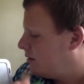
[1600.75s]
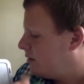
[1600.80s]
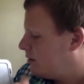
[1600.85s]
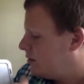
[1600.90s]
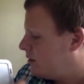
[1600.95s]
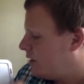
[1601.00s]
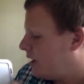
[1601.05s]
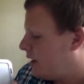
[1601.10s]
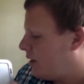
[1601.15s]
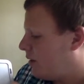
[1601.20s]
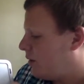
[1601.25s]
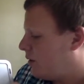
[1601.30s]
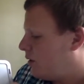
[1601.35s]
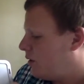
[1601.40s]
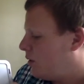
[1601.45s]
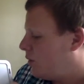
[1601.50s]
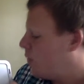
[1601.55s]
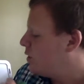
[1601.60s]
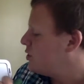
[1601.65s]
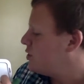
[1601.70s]
So
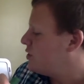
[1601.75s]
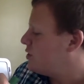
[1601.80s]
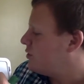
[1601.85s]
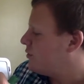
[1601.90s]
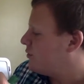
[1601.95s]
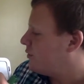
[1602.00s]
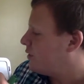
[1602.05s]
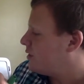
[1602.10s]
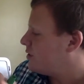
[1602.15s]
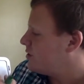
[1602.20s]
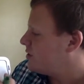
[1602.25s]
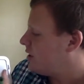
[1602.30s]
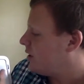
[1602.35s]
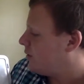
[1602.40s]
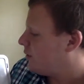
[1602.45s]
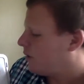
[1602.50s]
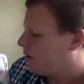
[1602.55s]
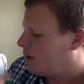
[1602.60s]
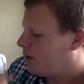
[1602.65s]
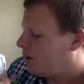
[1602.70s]
what did you do first?
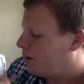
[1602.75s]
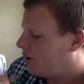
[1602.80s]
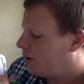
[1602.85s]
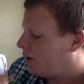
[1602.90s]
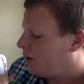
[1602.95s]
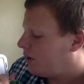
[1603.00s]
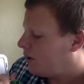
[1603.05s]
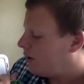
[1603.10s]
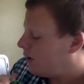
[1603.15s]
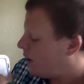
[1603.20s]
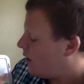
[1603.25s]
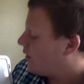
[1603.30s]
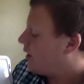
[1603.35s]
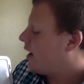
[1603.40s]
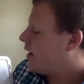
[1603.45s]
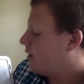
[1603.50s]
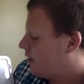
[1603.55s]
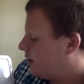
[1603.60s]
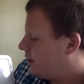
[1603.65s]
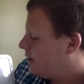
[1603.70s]

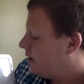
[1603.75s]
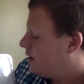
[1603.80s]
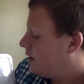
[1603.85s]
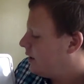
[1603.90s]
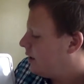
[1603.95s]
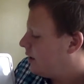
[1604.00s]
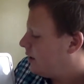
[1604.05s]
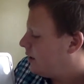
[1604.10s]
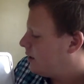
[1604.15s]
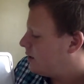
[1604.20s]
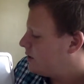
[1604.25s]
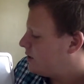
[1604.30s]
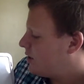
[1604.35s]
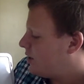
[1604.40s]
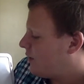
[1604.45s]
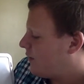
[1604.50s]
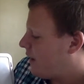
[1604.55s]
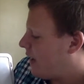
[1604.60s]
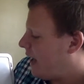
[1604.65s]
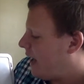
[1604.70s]
Okay, good. So
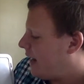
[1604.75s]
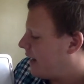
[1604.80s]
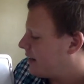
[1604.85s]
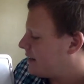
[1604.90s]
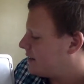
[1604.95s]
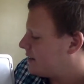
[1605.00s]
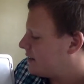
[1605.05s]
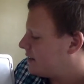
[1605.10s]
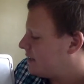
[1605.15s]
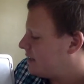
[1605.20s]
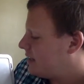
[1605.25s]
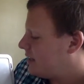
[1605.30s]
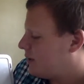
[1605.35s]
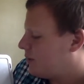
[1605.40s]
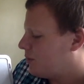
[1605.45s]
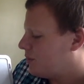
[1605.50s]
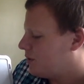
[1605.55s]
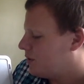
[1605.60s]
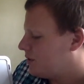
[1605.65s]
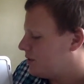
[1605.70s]
you have x
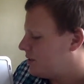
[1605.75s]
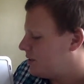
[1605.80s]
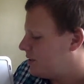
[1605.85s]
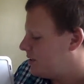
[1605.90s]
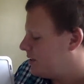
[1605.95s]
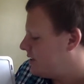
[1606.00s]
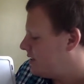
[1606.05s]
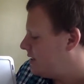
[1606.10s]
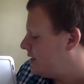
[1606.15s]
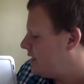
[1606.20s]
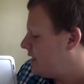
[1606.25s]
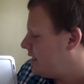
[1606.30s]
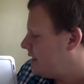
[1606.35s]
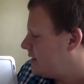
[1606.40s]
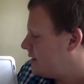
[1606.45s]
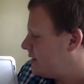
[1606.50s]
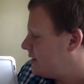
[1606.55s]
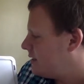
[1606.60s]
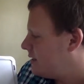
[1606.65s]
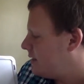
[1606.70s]
equals
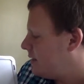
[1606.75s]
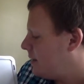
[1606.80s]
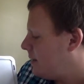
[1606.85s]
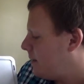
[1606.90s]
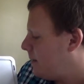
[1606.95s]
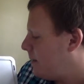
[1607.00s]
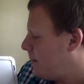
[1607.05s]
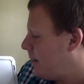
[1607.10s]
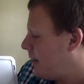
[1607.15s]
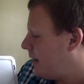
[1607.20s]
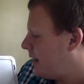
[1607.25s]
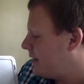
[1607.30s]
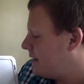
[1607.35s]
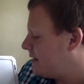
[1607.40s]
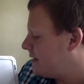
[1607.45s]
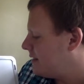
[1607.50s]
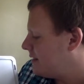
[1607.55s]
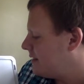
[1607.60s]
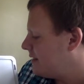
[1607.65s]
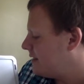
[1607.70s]
6
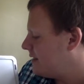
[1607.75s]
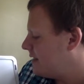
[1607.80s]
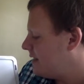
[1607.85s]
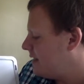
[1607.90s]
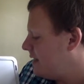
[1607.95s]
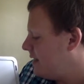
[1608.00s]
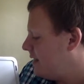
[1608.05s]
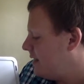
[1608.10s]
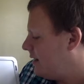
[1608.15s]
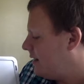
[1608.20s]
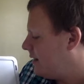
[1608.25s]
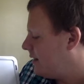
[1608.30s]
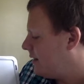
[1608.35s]
minus z.